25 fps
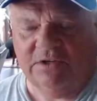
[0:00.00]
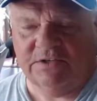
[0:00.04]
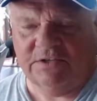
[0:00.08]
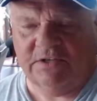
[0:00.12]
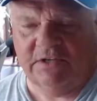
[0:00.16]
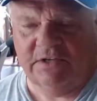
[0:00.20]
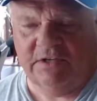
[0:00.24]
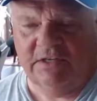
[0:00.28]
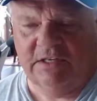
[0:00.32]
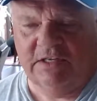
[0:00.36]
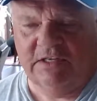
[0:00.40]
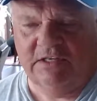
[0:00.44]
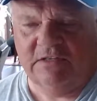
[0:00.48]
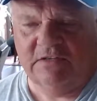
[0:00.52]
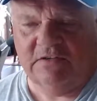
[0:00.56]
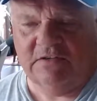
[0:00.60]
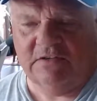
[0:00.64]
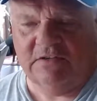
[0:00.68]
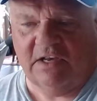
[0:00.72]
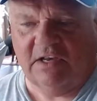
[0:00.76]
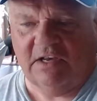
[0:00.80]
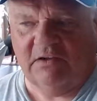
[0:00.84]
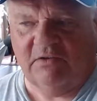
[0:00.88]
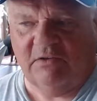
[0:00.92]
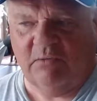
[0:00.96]
on the
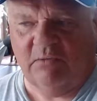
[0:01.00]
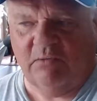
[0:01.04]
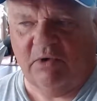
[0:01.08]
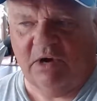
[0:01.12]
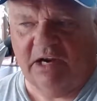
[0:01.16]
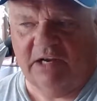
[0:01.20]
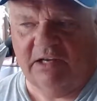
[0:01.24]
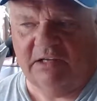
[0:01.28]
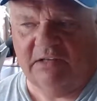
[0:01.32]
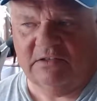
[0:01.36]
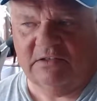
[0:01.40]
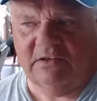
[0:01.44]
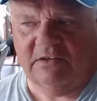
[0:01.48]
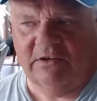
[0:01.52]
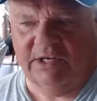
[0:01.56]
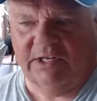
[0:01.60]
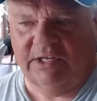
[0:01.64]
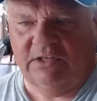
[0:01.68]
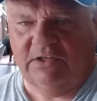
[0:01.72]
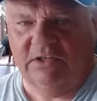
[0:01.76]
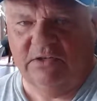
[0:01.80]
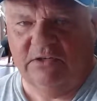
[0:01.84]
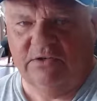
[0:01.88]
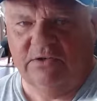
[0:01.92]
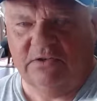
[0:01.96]
inside of the bracket so I
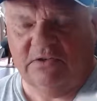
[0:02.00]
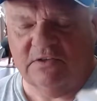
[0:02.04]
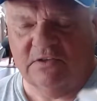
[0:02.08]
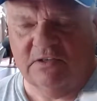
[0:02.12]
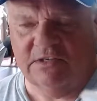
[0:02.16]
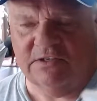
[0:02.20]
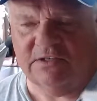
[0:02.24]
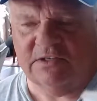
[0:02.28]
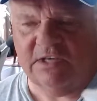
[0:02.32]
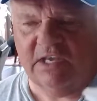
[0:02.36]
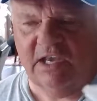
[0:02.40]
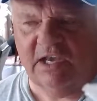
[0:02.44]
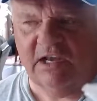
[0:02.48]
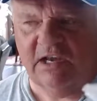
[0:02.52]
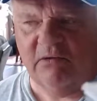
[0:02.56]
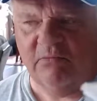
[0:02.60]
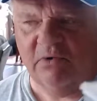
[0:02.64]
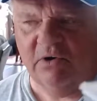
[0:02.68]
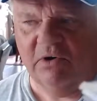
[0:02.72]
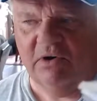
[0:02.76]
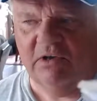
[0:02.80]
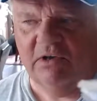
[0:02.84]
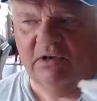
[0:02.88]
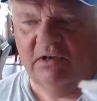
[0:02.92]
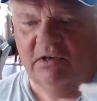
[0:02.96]
can use this
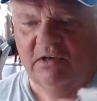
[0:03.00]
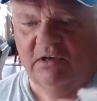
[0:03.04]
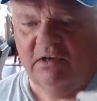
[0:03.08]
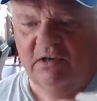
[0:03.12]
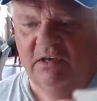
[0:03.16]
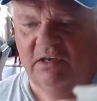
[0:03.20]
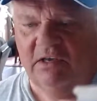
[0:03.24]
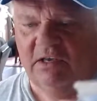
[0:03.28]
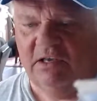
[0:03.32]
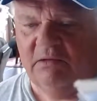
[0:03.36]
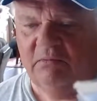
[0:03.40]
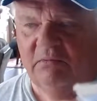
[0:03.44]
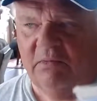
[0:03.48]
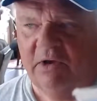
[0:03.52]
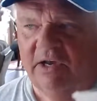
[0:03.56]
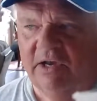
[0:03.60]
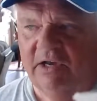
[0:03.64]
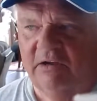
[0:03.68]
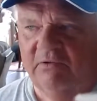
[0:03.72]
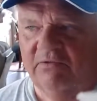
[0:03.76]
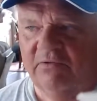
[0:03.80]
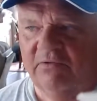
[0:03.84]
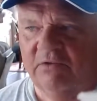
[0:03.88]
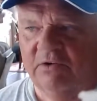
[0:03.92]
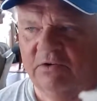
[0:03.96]
camera and
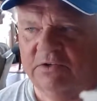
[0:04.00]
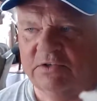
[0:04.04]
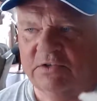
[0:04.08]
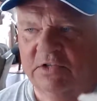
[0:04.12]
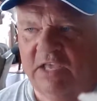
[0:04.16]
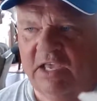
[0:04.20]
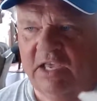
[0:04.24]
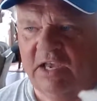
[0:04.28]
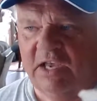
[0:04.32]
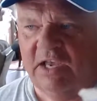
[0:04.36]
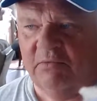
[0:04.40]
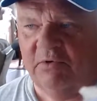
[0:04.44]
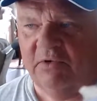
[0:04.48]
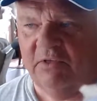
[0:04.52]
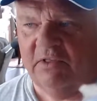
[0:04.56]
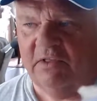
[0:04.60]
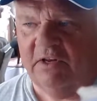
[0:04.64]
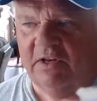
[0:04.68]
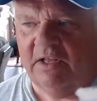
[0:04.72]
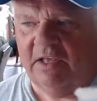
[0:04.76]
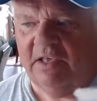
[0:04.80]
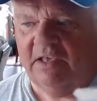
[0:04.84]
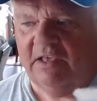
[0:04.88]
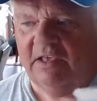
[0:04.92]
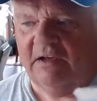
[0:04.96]
my first camera
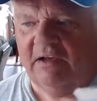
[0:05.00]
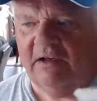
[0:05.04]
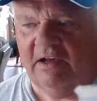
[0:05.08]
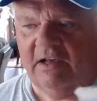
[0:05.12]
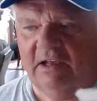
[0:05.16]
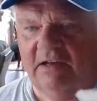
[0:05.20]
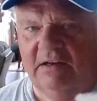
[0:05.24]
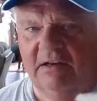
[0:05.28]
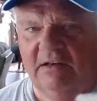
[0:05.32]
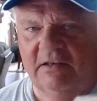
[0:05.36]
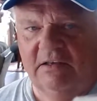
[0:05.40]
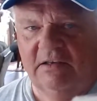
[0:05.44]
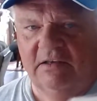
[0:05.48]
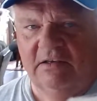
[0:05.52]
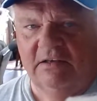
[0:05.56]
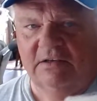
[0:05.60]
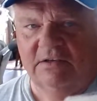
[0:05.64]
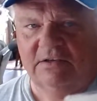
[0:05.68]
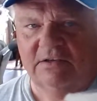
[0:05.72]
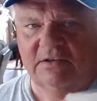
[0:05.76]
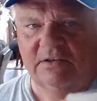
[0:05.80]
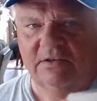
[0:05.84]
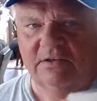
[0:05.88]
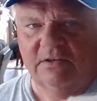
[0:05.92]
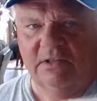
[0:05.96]
that I got
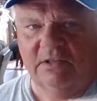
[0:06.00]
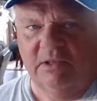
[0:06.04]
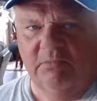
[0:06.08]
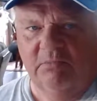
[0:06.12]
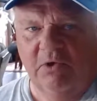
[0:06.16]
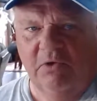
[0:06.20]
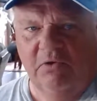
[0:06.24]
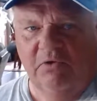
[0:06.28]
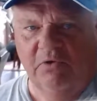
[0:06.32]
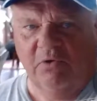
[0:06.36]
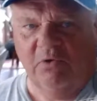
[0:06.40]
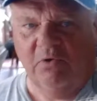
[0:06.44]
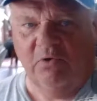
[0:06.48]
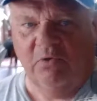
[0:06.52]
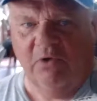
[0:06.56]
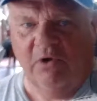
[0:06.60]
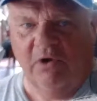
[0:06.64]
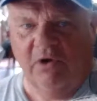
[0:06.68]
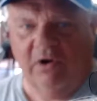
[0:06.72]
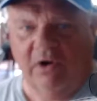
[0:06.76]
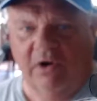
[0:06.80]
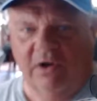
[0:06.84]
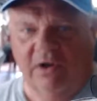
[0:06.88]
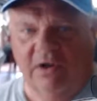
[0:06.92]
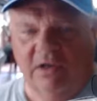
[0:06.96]
so that they both will
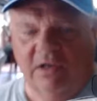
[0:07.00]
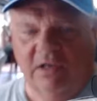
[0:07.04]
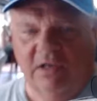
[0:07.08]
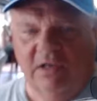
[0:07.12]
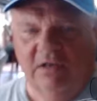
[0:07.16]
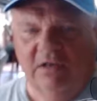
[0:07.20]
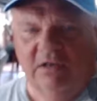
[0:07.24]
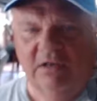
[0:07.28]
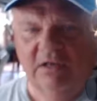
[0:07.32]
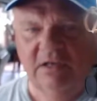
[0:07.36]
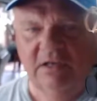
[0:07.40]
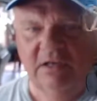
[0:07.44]
work. And